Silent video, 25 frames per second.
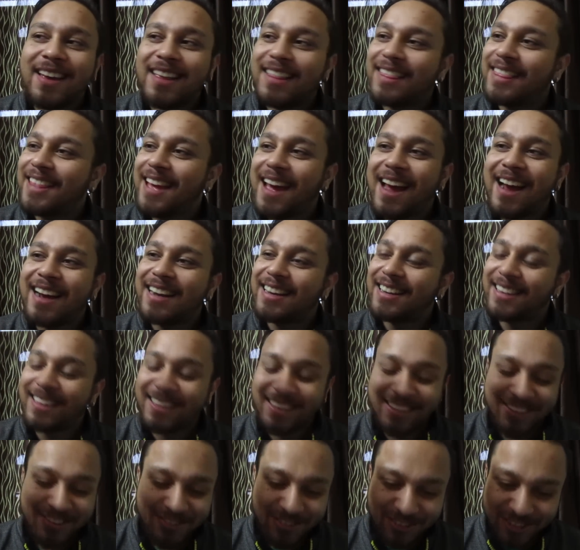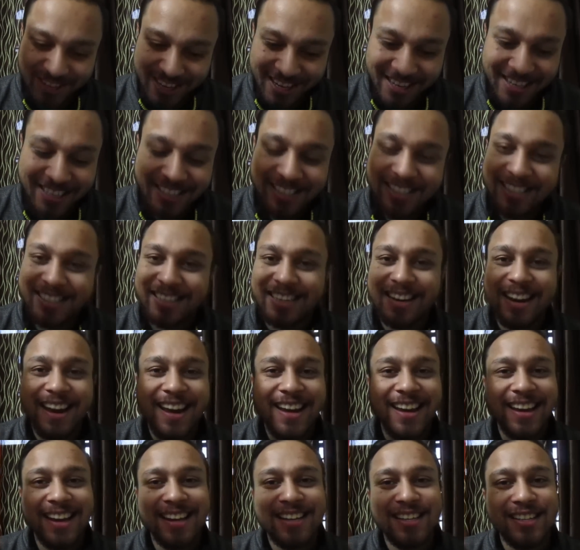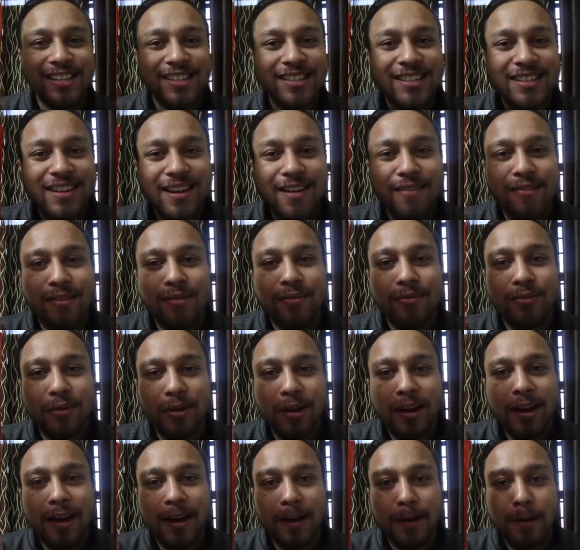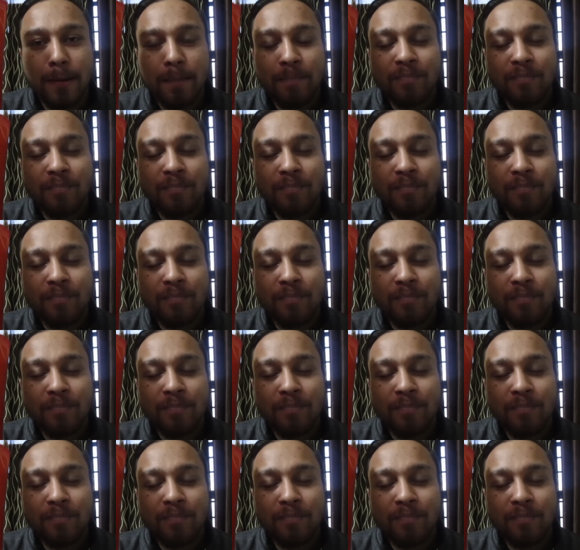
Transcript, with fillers: that quotation i can just never forget